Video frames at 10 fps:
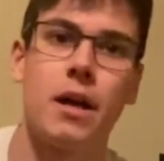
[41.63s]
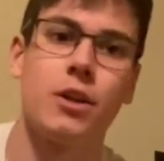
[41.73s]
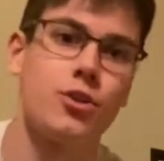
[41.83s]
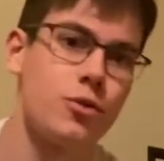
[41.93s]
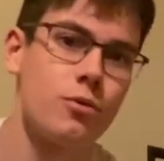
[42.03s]

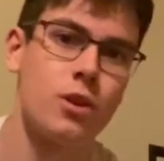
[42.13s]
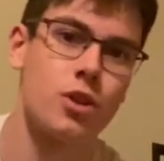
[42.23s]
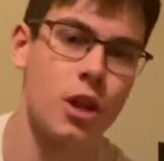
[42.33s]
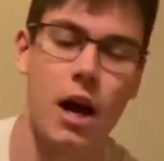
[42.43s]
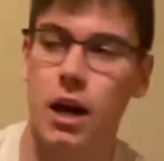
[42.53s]
June, and
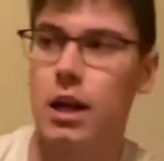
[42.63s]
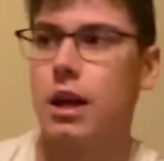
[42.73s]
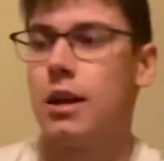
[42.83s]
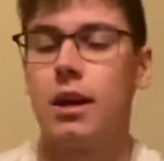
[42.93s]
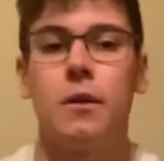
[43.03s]
July, and
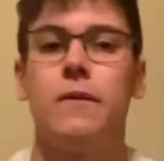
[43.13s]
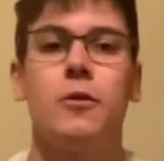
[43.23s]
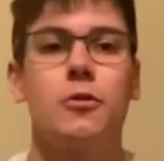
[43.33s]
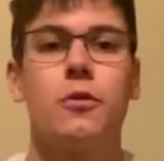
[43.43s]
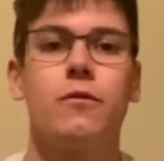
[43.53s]
I'm very
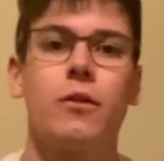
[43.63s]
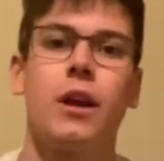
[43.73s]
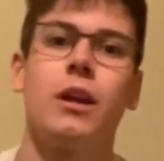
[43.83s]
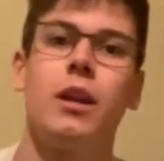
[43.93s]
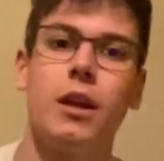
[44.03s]
grateful that I
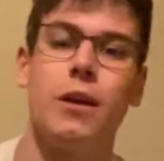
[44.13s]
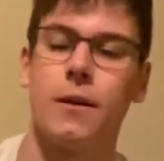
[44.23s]
did.